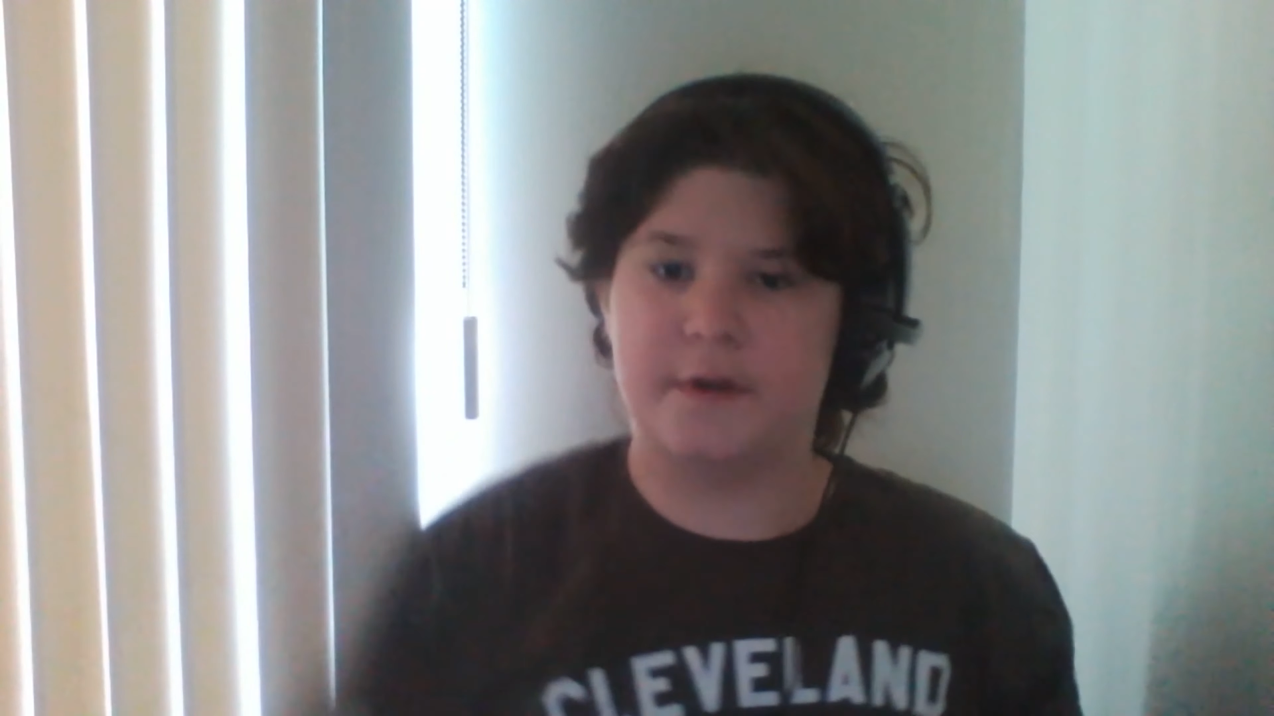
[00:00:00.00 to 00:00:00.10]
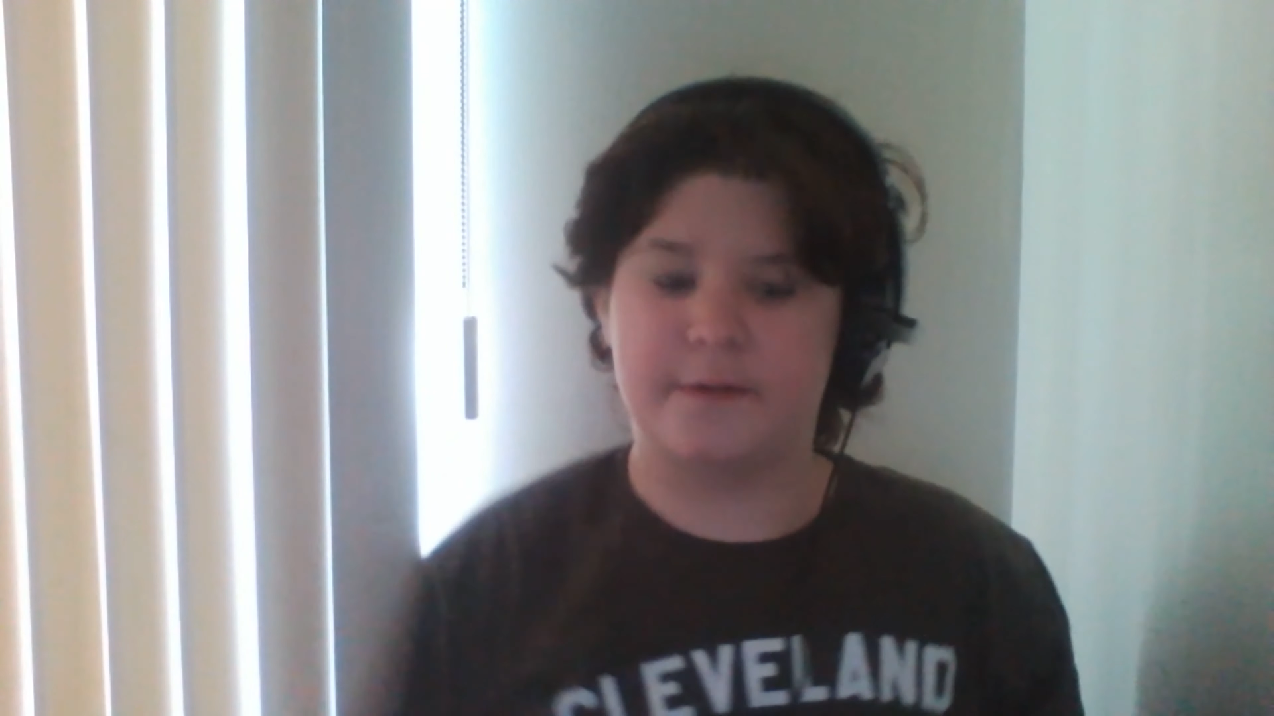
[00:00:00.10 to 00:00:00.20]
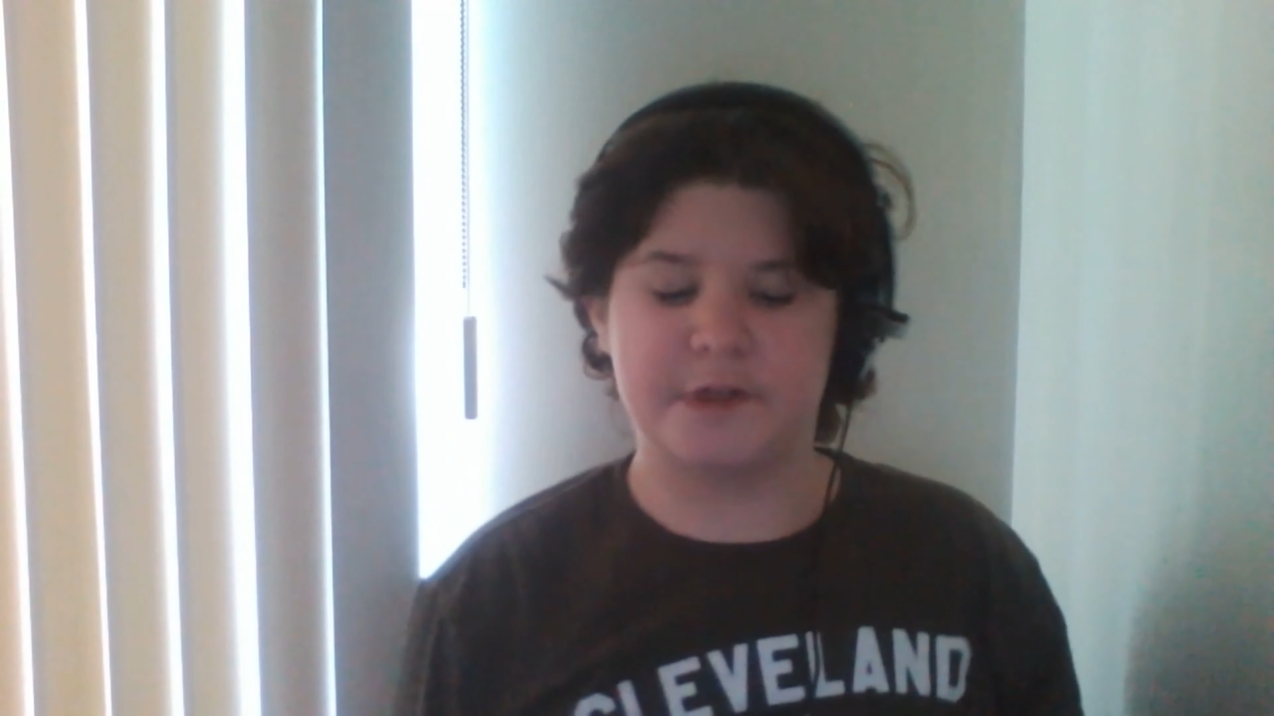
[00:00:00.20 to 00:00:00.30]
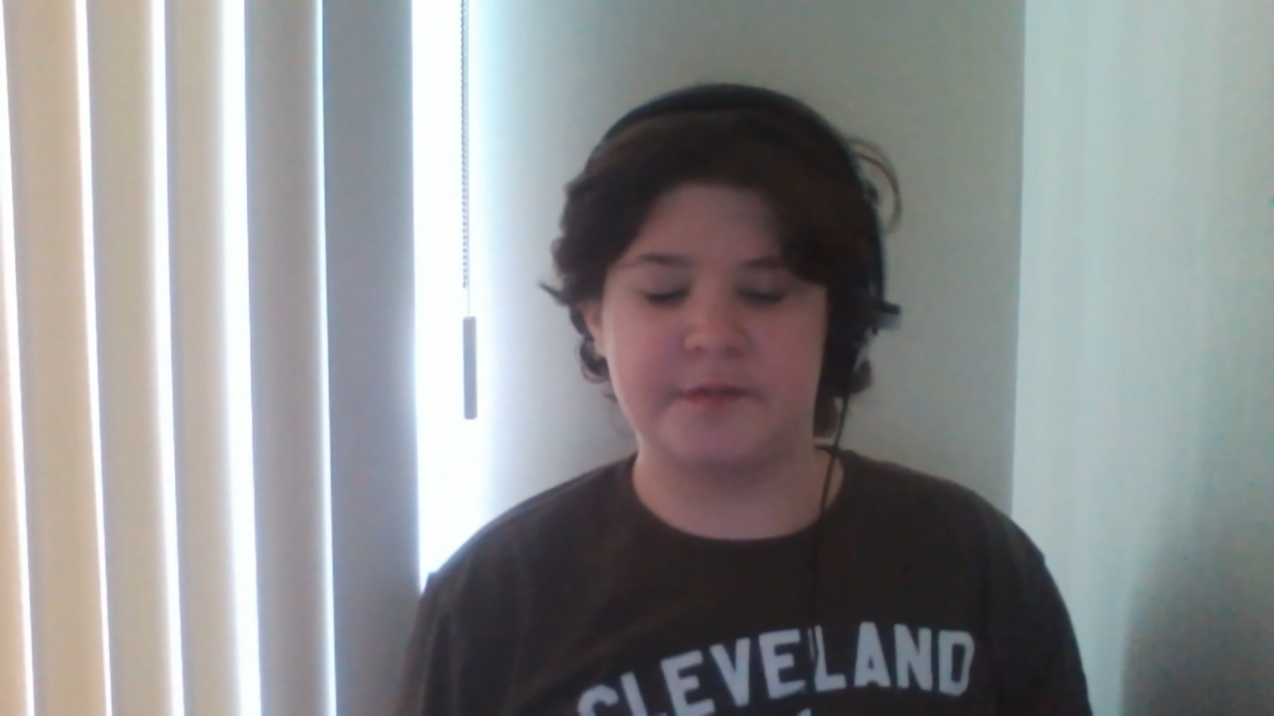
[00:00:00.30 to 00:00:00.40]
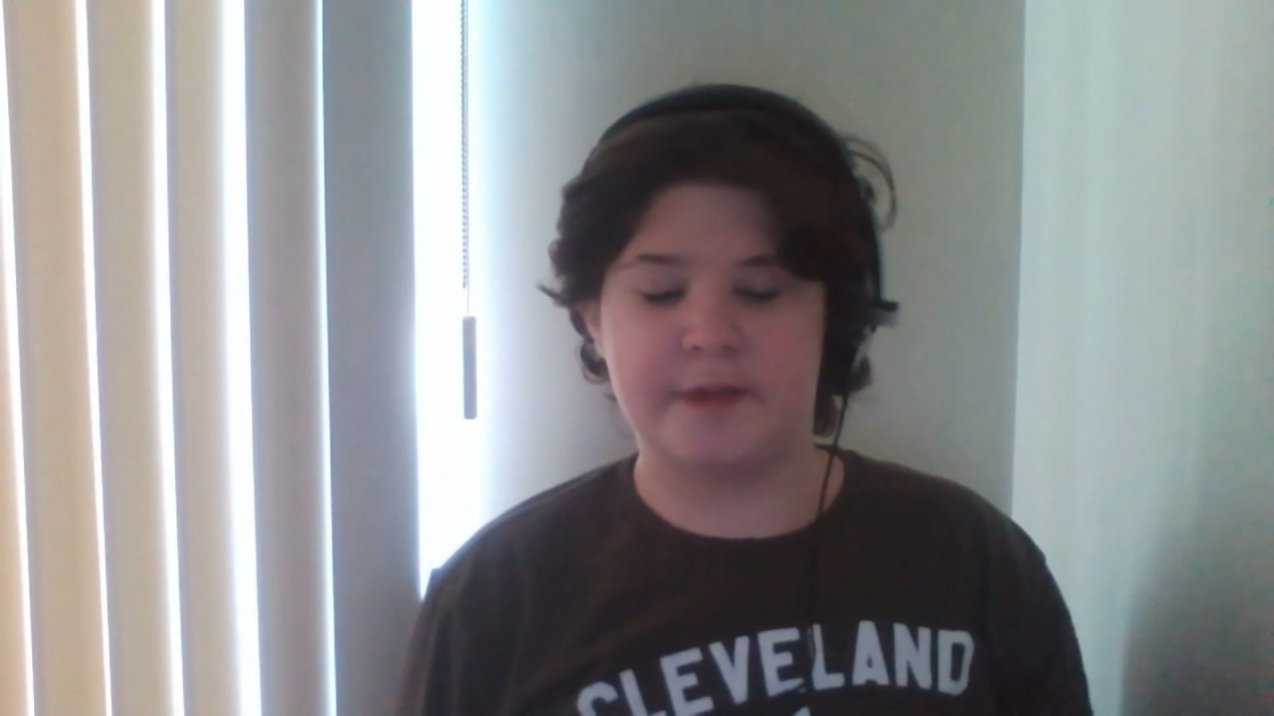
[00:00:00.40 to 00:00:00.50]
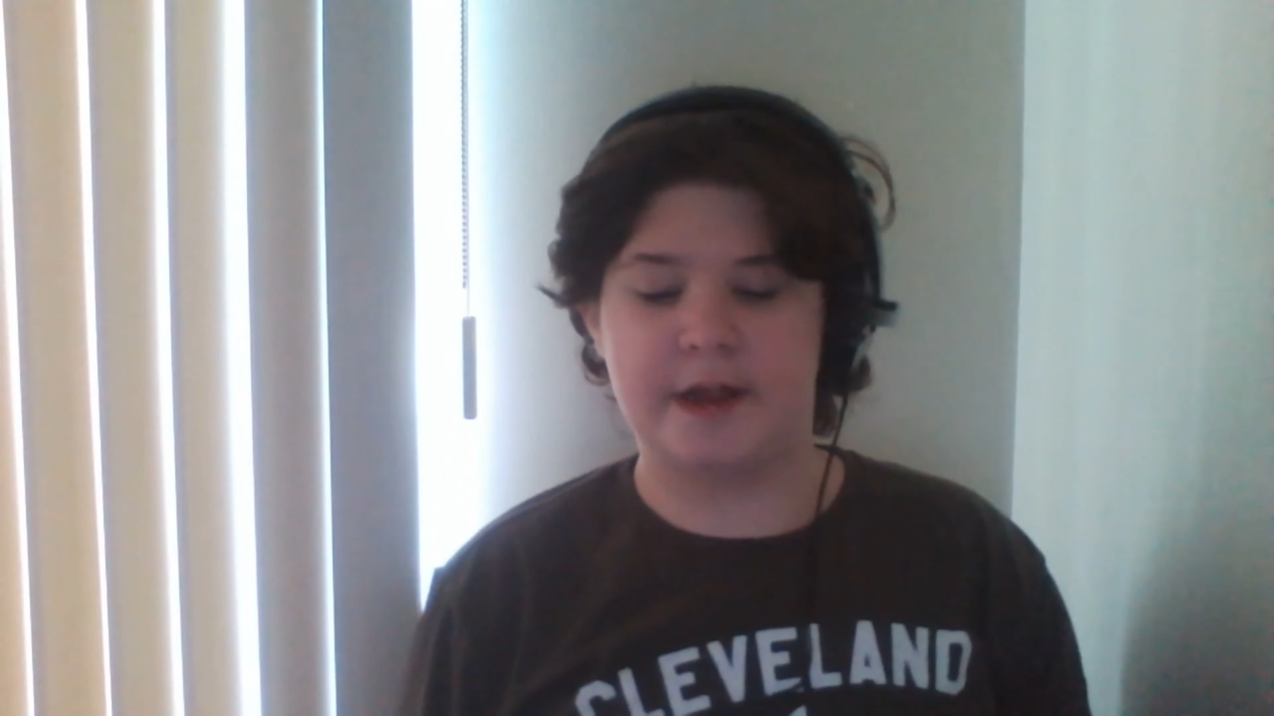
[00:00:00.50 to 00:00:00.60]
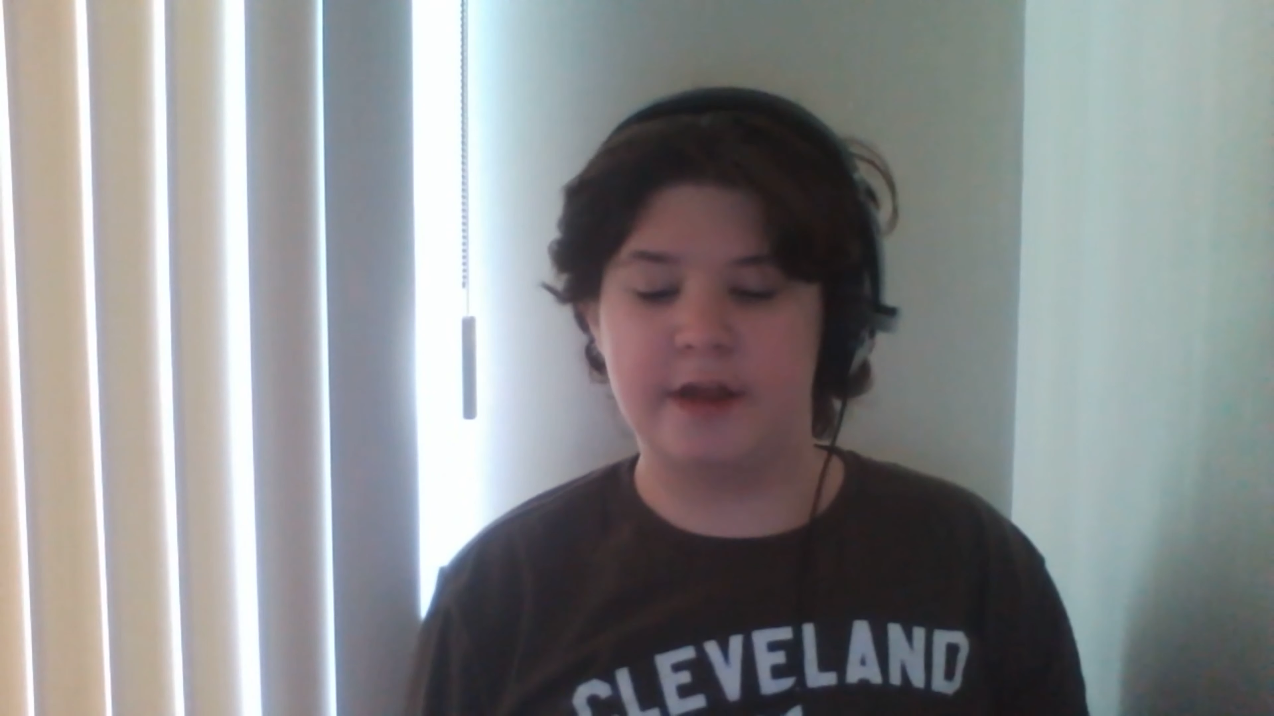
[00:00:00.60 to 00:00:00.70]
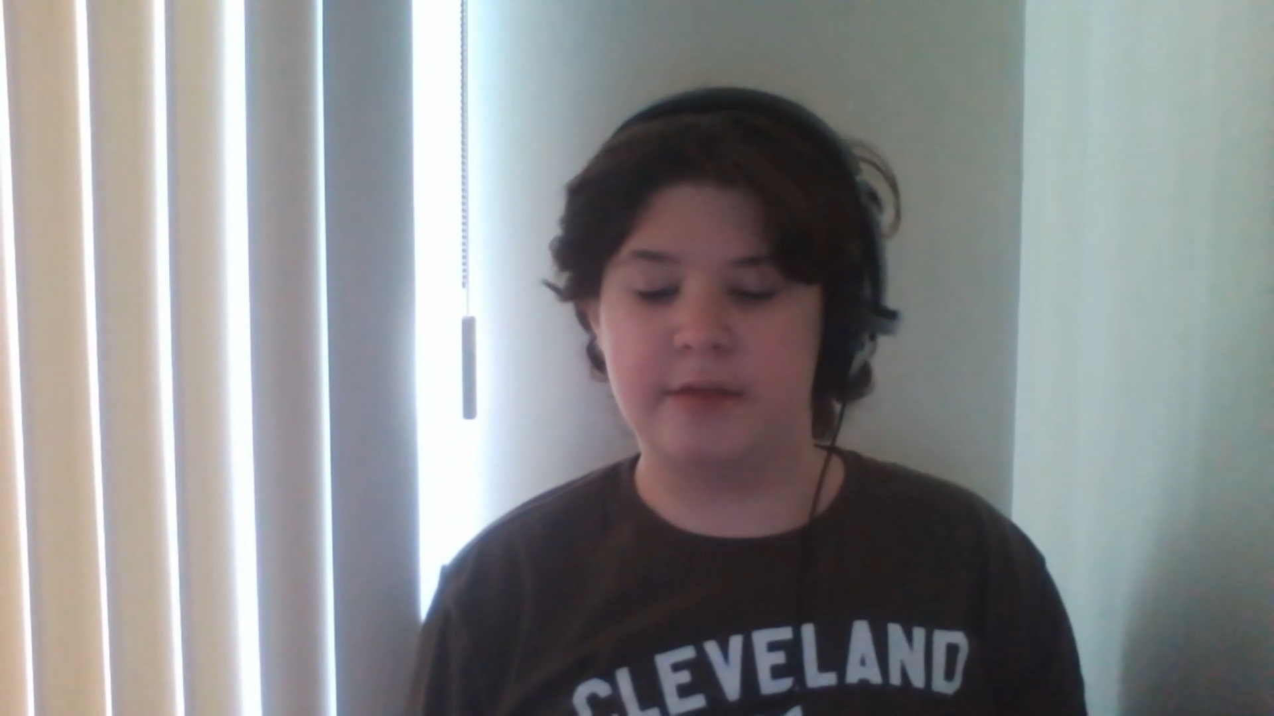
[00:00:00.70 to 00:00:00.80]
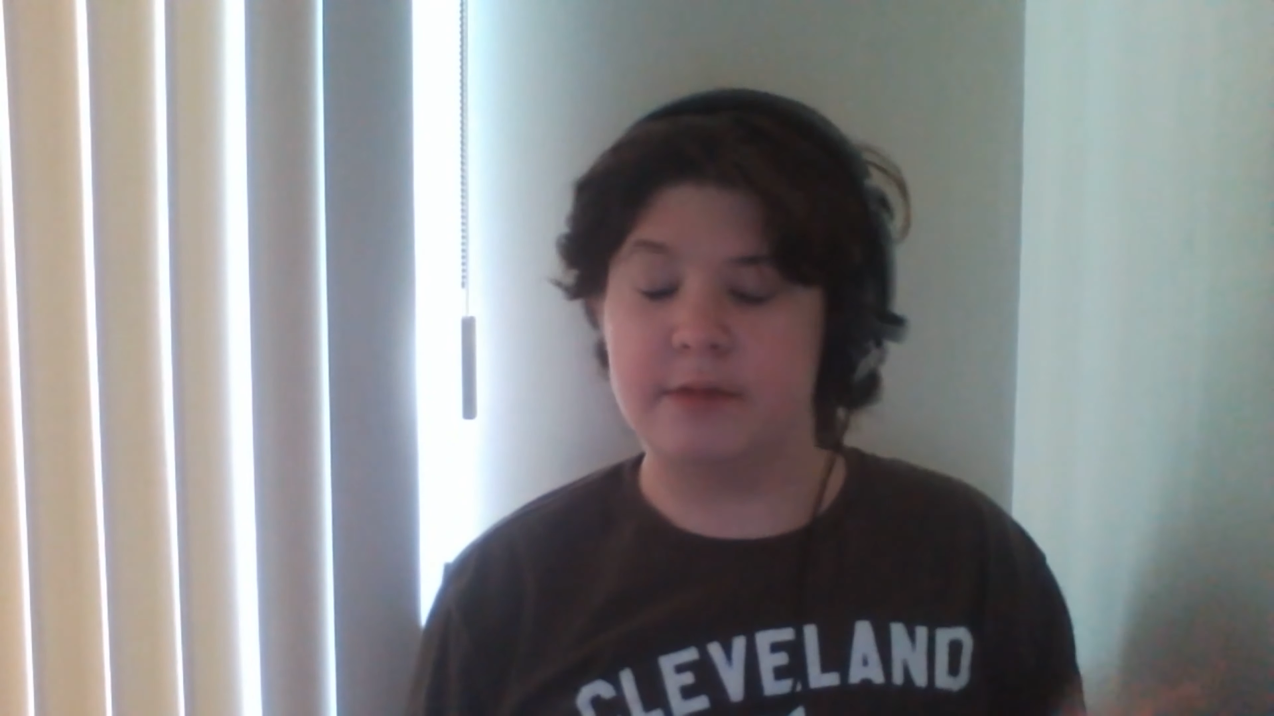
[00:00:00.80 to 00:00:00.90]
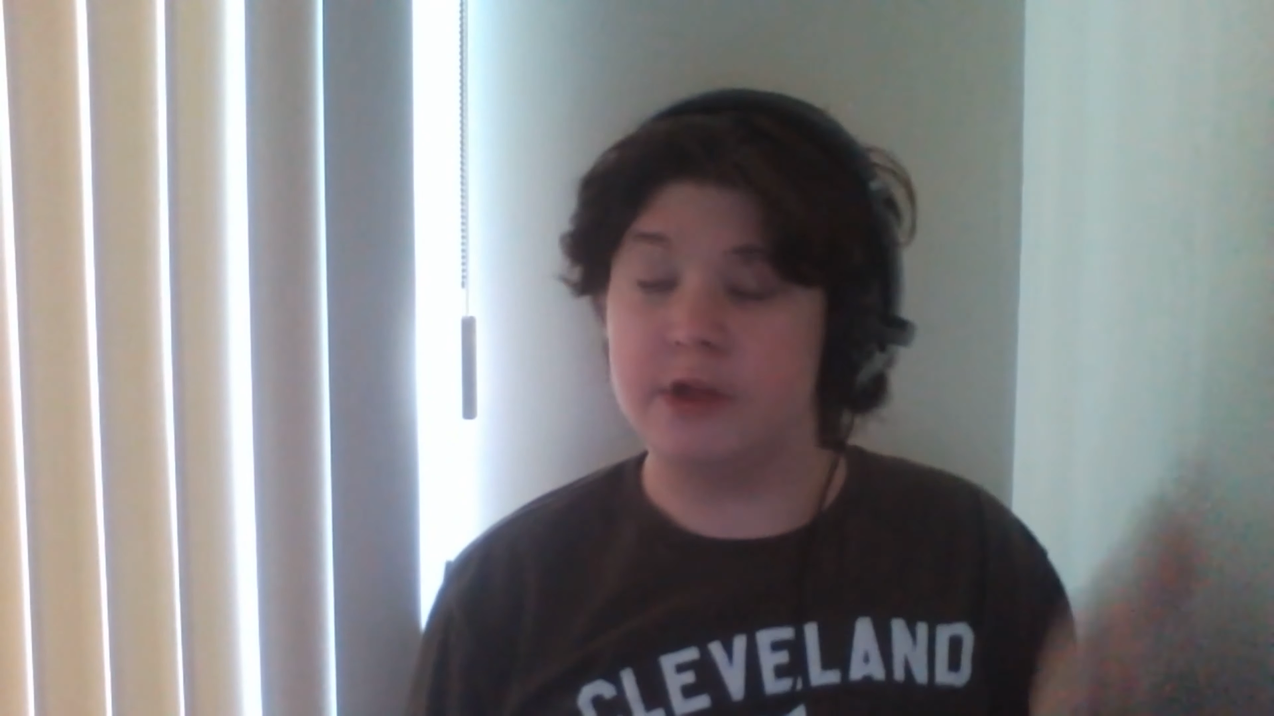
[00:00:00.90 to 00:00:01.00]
the first volume.